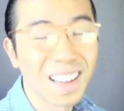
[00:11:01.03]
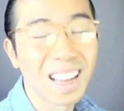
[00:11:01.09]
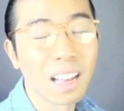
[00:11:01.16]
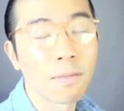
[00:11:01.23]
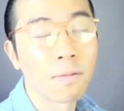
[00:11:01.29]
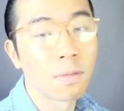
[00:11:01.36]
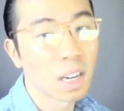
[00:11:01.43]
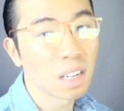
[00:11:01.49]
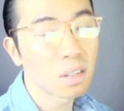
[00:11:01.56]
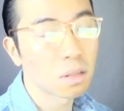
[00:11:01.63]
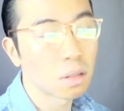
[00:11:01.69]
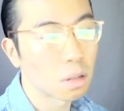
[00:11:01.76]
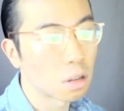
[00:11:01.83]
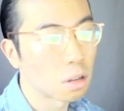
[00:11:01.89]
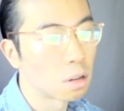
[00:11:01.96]

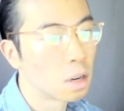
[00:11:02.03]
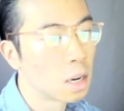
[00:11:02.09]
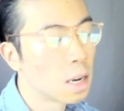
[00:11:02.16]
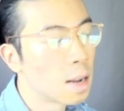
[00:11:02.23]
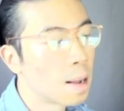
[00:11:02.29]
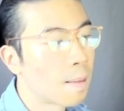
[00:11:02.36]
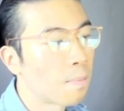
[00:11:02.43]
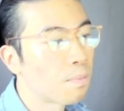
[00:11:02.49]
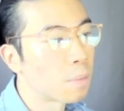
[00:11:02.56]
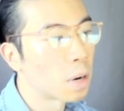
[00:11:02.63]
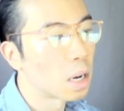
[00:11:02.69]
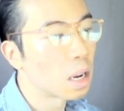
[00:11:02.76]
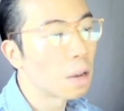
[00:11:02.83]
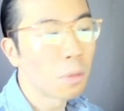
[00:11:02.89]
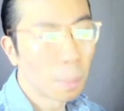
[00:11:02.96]
investor.
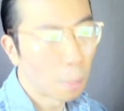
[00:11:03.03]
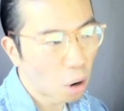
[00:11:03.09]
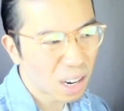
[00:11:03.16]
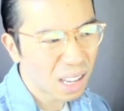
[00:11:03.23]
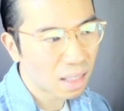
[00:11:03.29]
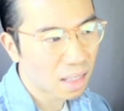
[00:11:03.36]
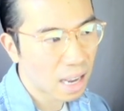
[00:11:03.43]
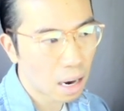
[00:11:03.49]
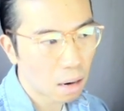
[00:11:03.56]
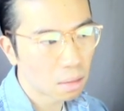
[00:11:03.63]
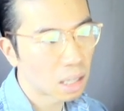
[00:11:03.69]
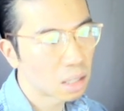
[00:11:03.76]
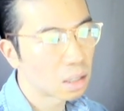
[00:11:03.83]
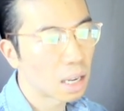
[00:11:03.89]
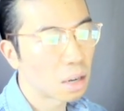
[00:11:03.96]
But if you bought it now,
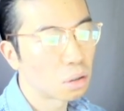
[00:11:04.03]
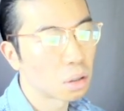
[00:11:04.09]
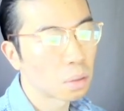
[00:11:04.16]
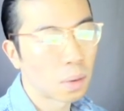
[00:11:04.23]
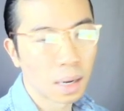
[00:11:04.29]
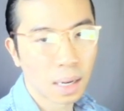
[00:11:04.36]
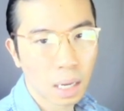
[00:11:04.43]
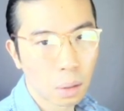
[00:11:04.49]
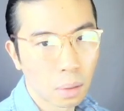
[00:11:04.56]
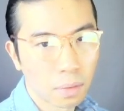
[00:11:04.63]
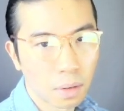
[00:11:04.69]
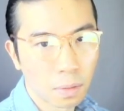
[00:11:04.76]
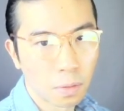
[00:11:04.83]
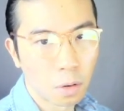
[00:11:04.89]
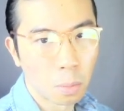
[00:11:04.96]
let's say you just want to get
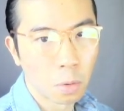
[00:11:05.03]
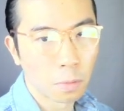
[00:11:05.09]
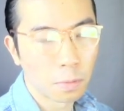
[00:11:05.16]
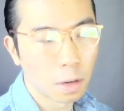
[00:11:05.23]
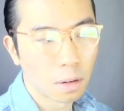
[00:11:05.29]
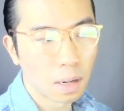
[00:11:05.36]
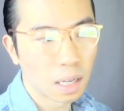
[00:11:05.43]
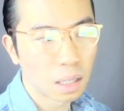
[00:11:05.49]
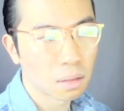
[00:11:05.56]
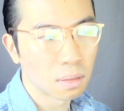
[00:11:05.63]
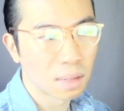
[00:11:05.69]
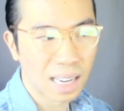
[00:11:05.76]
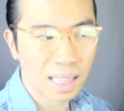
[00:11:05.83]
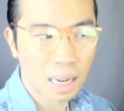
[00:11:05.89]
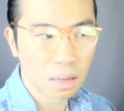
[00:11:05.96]
with the FOMO feelings,
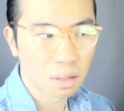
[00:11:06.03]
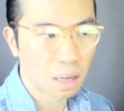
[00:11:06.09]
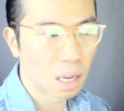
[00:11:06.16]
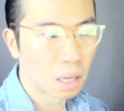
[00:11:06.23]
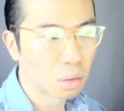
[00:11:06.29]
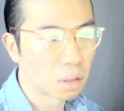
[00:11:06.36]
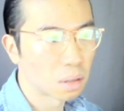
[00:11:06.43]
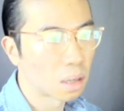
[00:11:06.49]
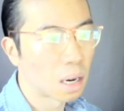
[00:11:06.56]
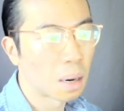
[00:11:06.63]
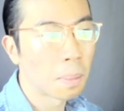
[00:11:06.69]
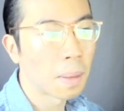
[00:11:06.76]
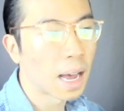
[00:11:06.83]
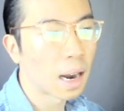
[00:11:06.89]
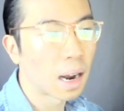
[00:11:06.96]
9,800 is not
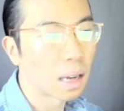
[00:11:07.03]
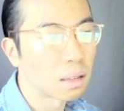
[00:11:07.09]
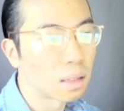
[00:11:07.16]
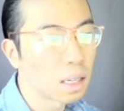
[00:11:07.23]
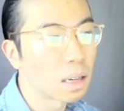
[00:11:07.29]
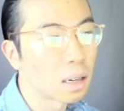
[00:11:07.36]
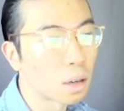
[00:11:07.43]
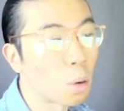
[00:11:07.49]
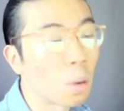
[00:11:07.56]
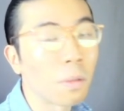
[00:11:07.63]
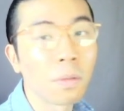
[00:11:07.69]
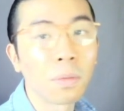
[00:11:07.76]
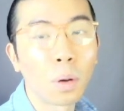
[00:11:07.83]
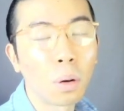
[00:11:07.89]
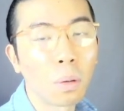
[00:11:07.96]
a bad idea
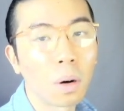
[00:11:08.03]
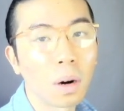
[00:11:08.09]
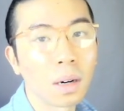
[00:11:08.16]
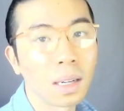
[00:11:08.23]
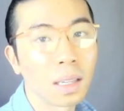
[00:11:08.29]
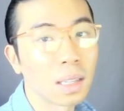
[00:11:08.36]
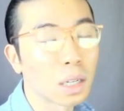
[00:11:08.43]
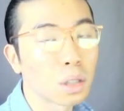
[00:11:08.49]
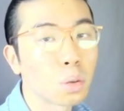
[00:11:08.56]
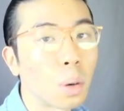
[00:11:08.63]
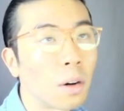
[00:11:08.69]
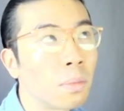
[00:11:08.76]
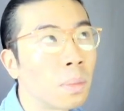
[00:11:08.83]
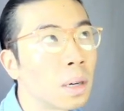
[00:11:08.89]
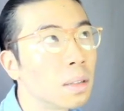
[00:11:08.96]
going forward in the next
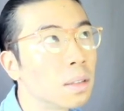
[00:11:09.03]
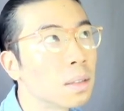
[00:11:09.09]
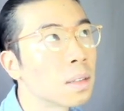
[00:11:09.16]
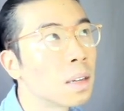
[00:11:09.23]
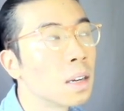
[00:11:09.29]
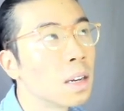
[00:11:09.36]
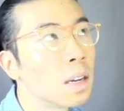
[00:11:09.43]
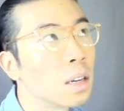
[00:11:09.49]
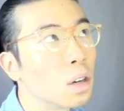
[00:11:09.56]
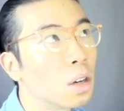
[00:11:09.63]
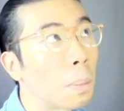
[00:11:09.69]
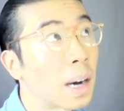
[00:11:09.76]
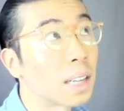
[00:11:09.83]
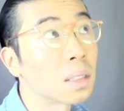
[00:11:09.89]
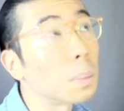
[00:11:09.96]
12 months. You
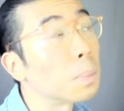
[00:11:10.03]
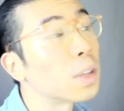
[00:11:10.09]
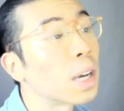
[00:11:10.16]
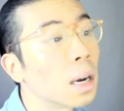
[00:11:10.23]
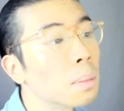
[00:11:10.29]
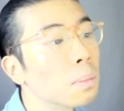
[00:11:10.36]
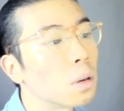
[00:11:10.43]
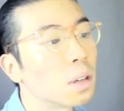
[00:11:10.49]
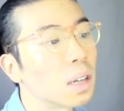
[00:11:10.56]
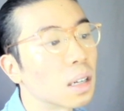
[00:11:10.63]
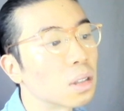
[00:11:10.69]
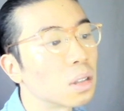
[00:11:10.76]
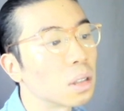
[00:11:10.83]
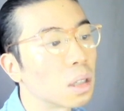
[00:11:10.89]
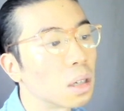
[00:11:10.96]
know, by September
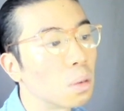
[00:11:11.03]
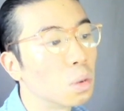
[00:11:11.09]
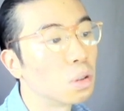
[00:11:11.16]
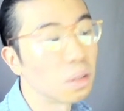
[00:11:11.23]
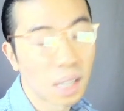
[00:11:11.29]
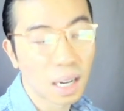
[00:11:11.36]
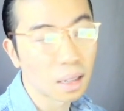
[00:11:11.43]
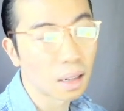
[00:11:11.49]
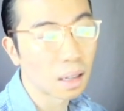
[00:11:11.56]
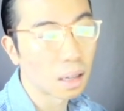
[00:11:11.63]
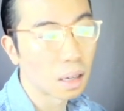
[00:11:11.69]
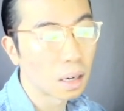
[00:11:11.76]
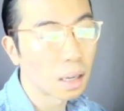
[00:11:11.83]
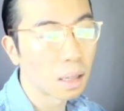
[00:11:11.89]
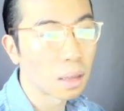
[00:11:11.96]
next year, we should
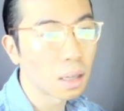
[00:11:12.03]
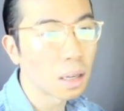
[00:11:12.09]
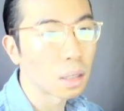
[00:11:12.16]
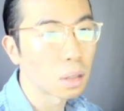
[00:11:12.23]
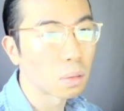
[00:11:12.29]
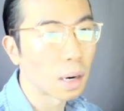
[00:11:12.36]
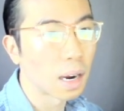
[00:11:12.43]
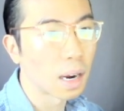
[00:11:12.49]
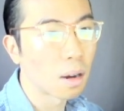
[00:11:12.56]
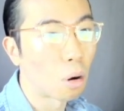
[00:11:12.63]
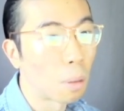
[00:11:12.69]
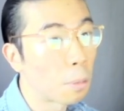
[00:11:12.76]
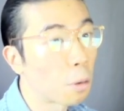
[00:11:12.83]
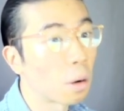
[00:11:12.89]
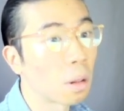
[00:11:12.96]
technically hit this, right?
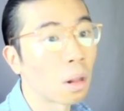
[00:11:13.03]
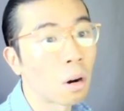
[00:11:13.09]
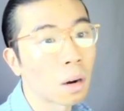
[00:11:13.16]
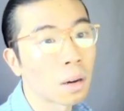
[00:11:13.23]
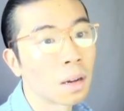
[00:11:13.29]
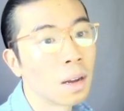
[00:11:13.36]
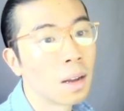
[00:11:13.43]
Or per Lark